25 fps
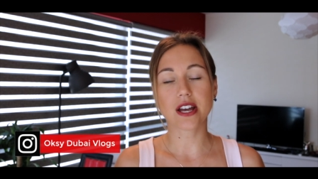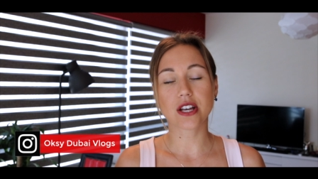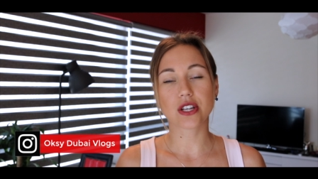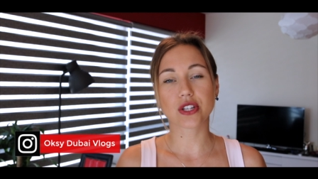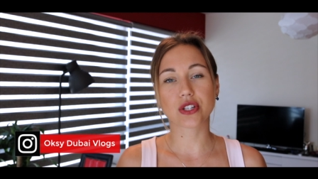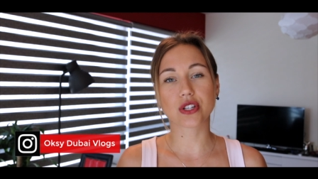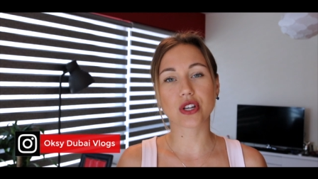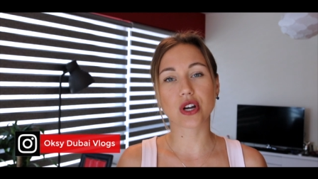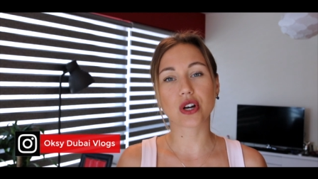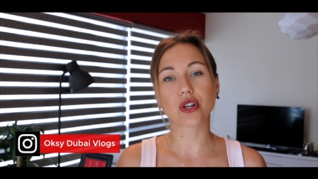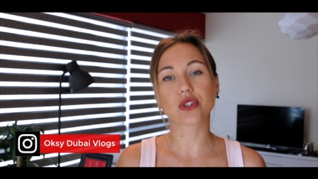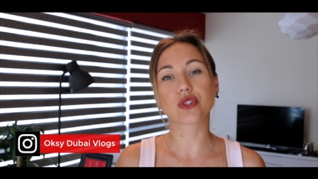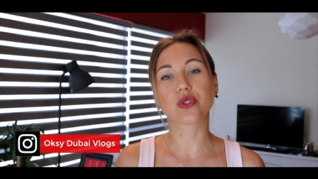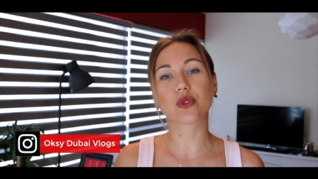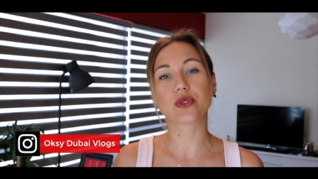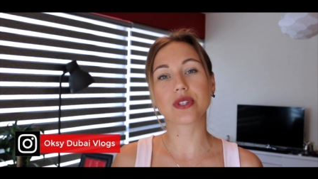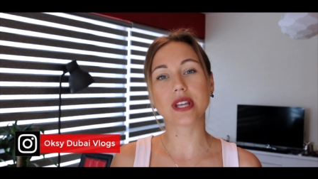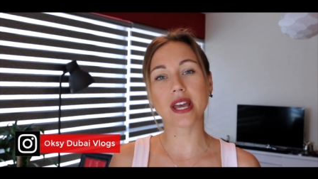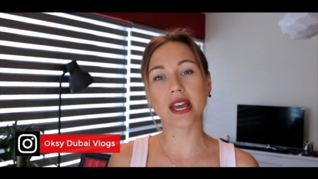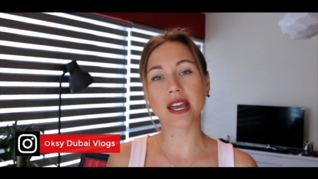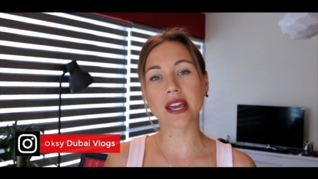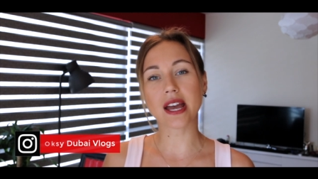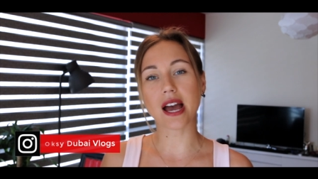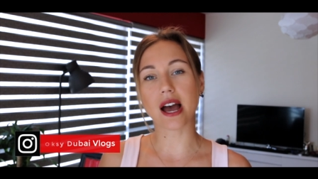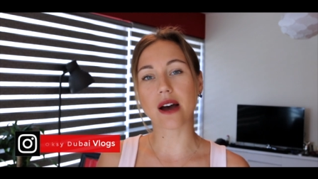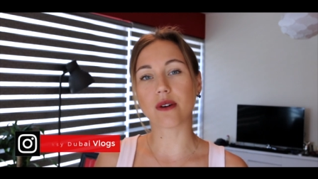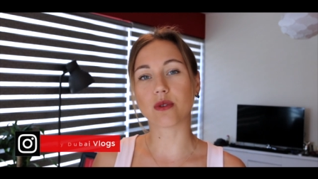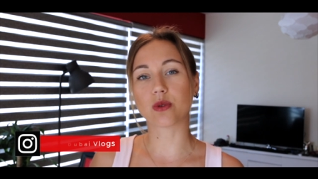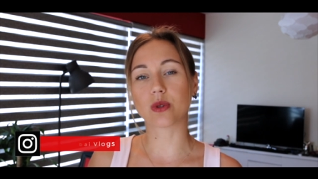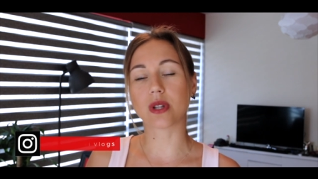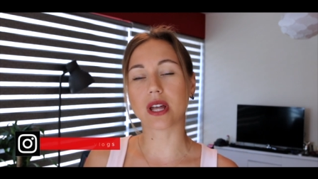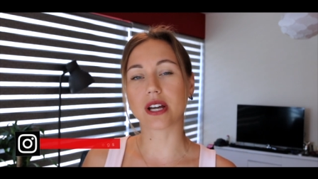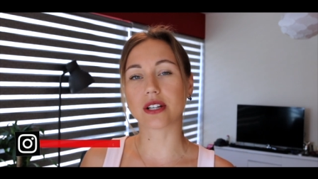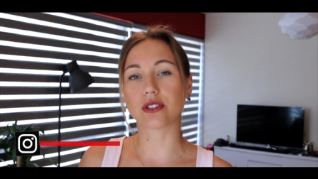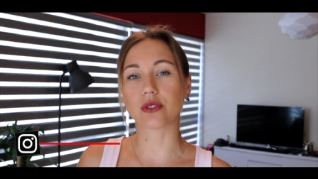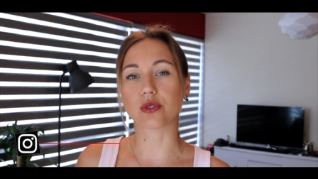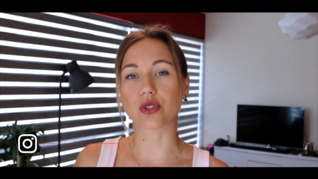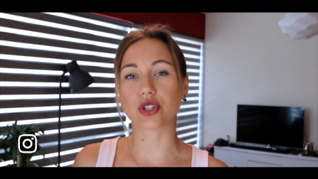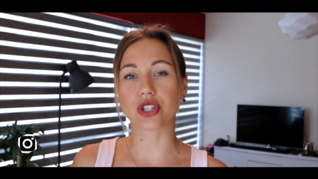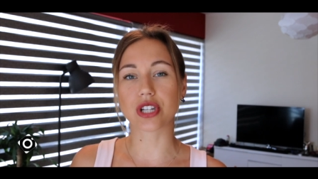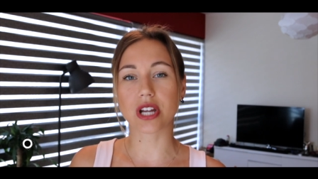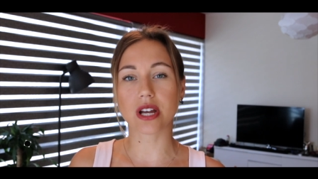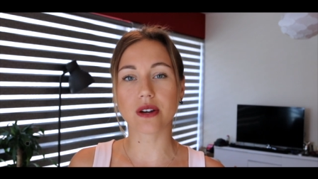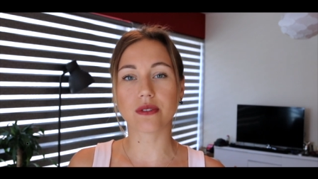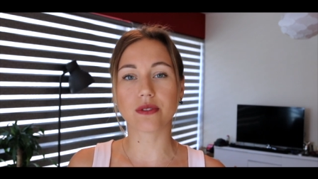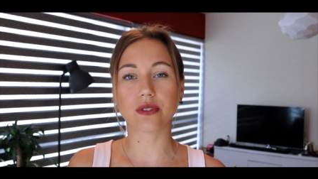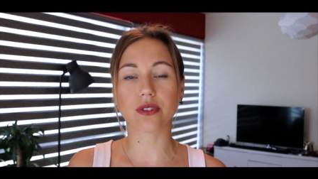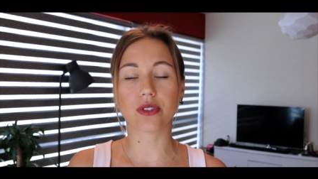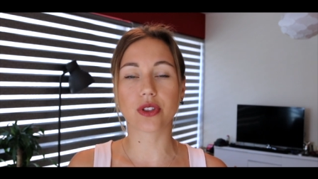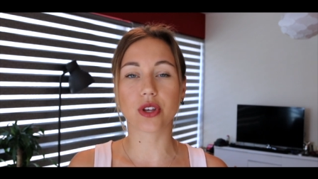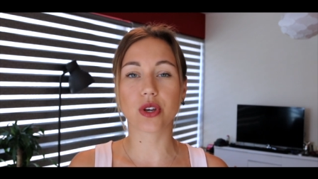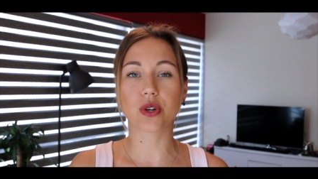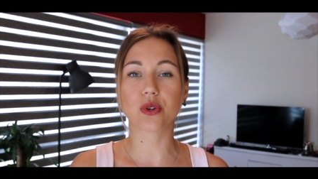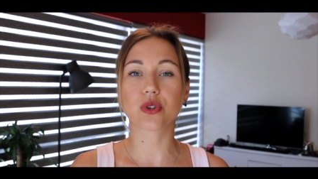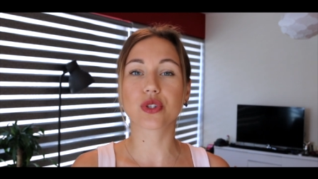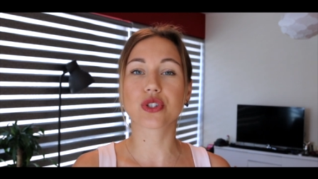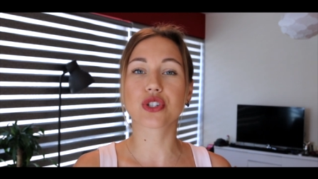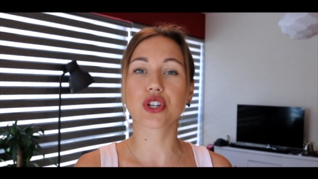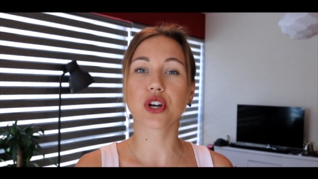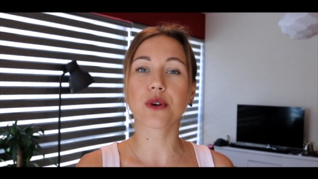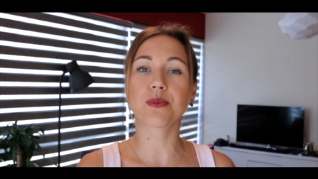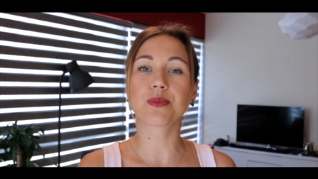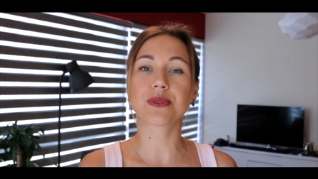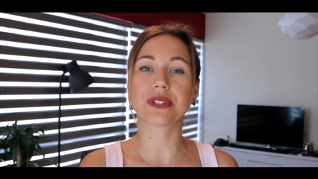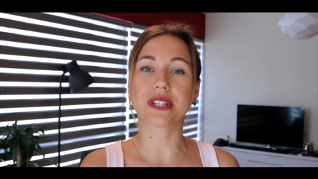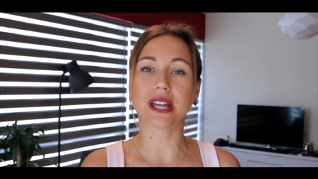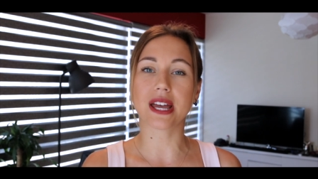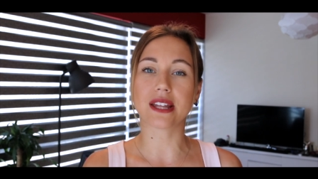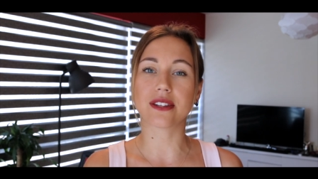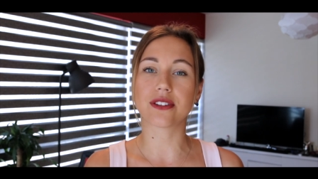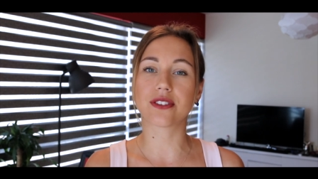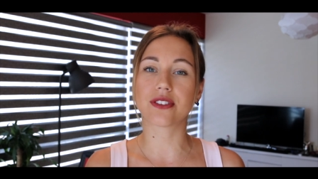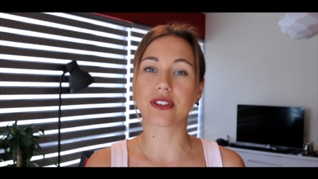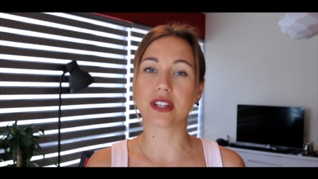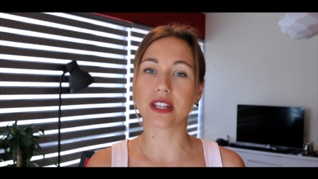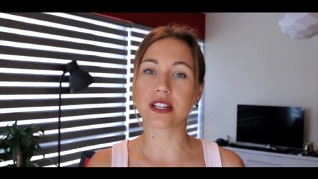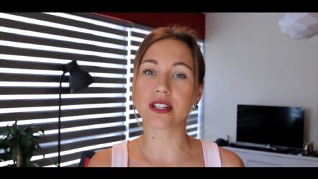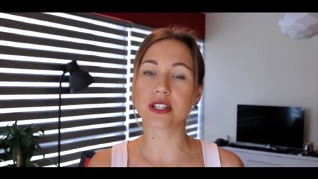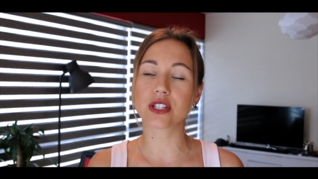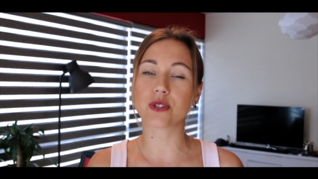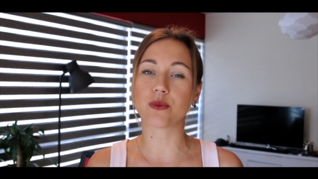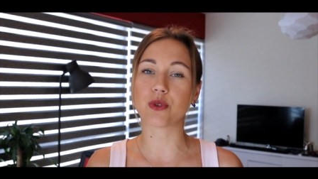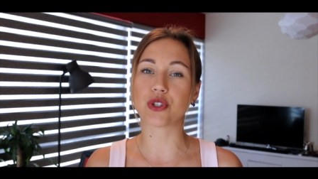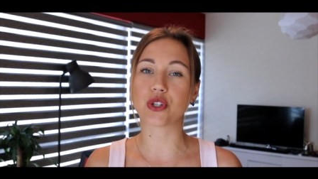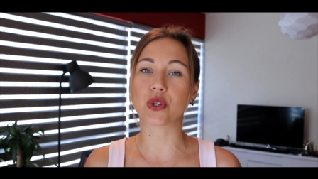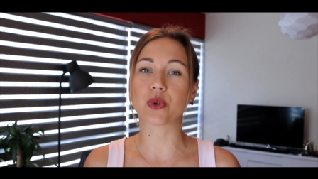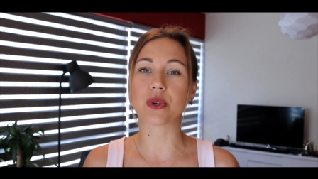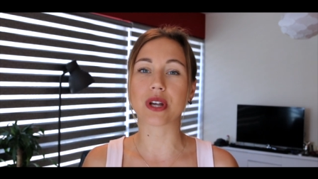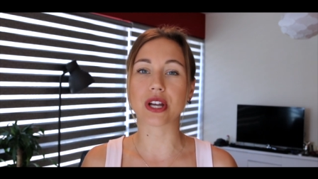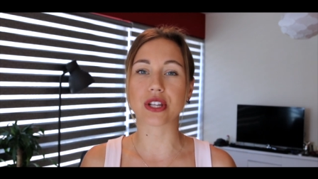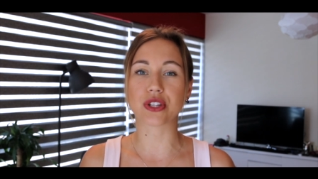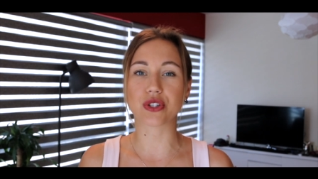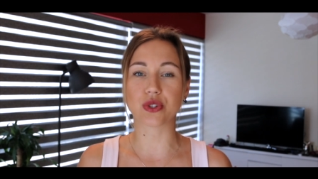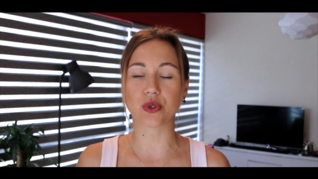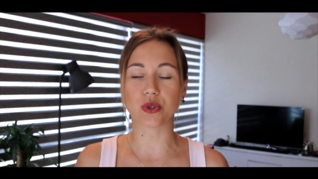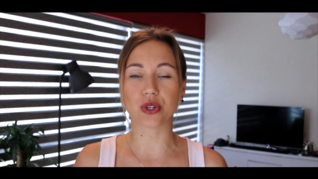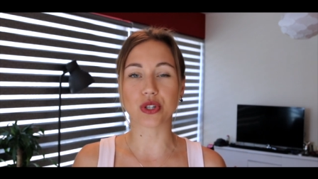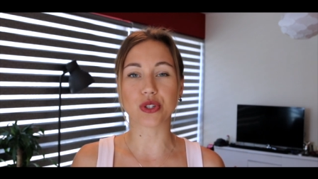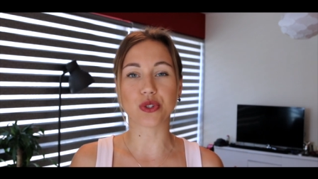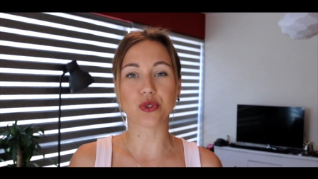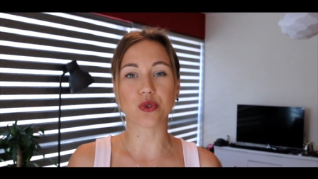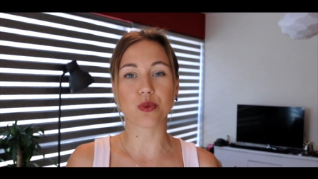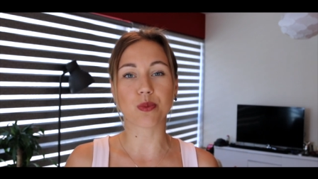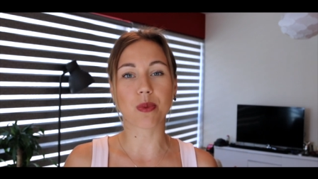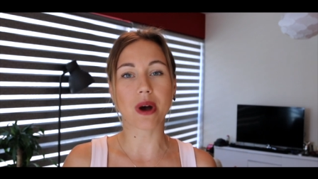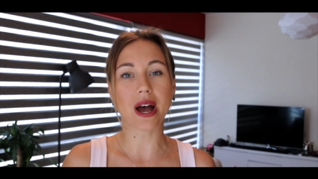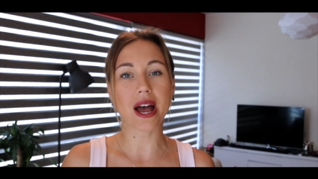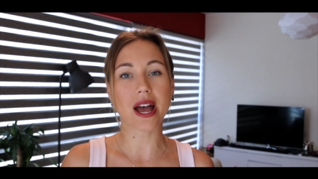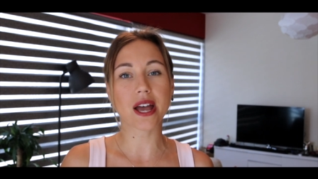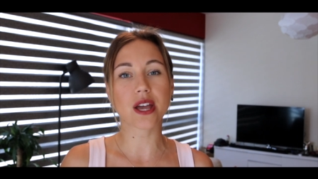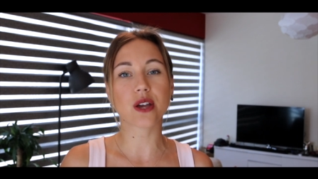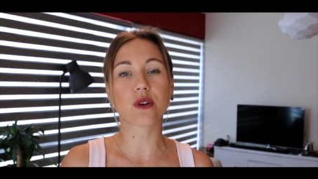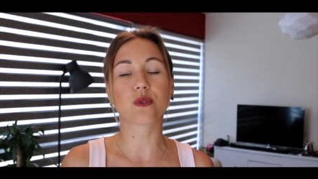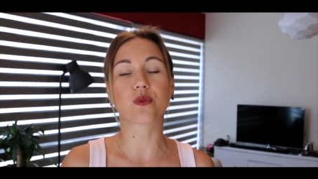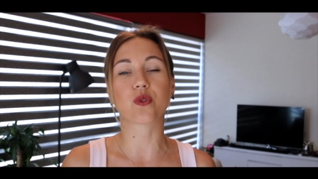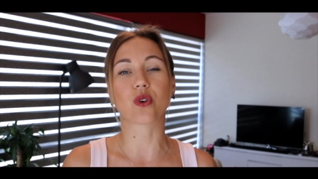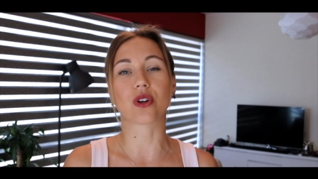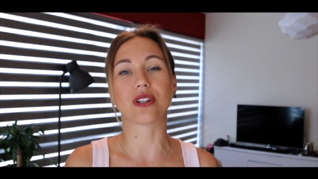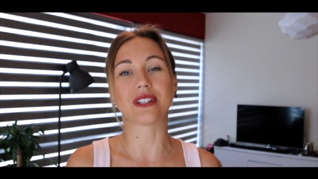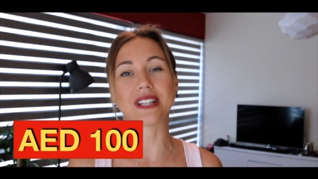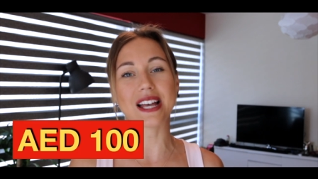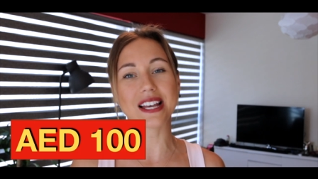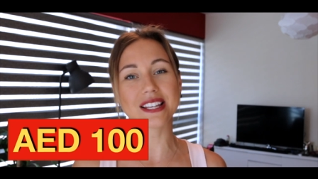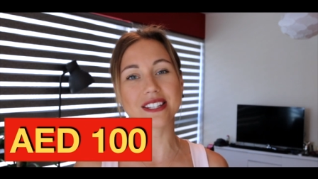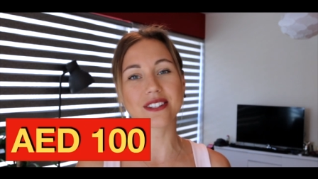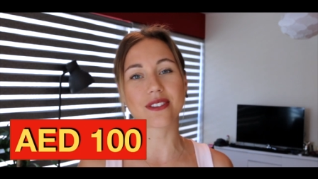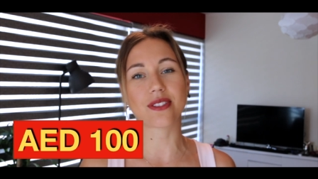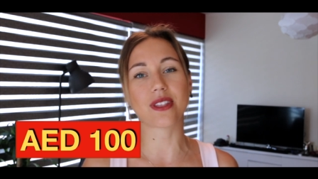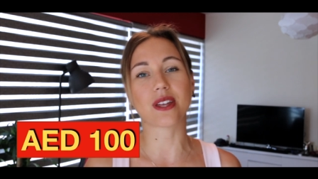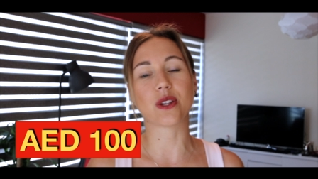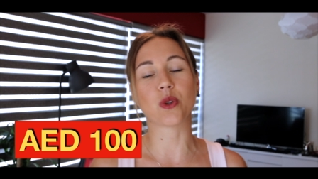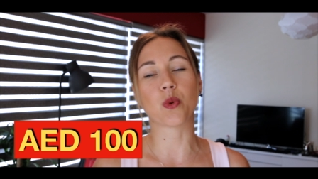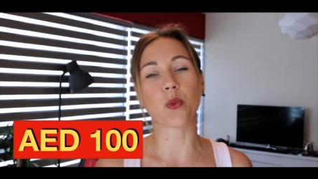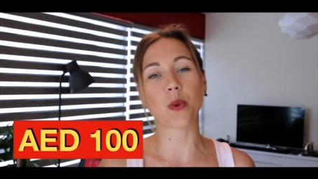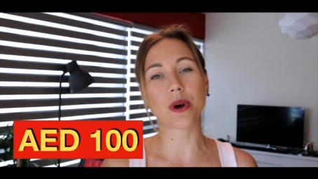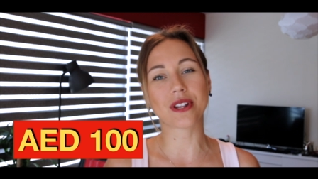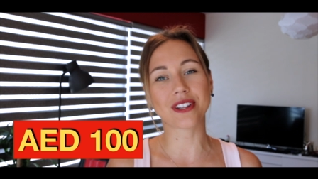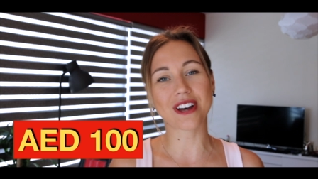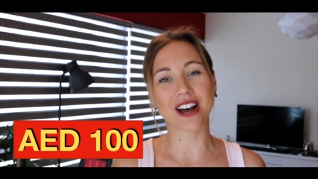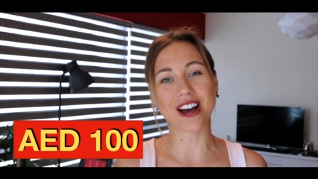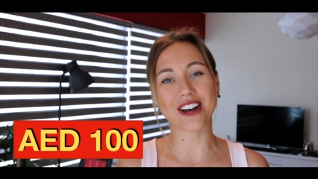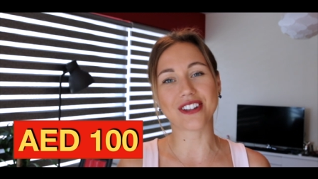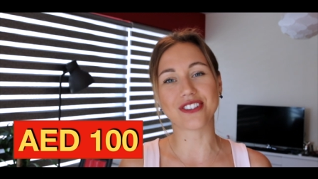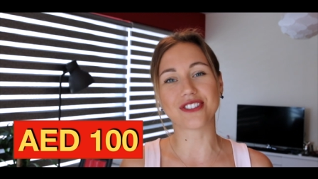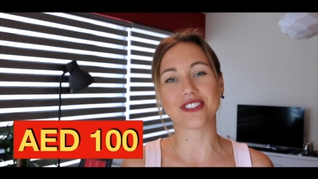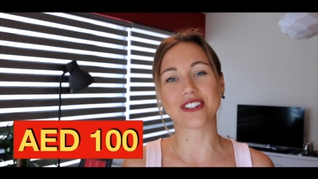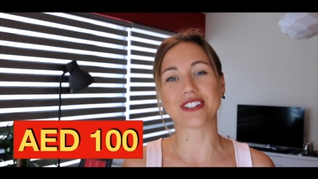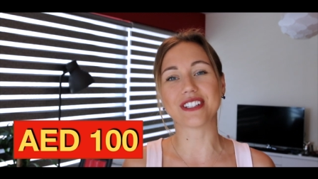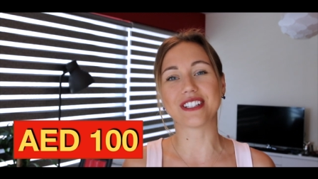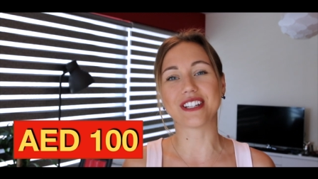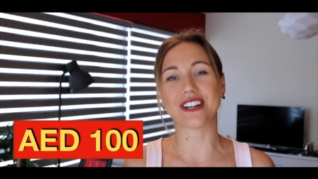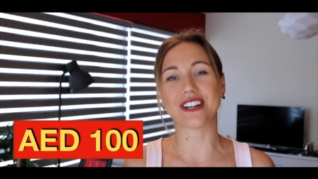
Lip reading: So today I would like to share with you top 10 things which you can do in Dubai for less than 100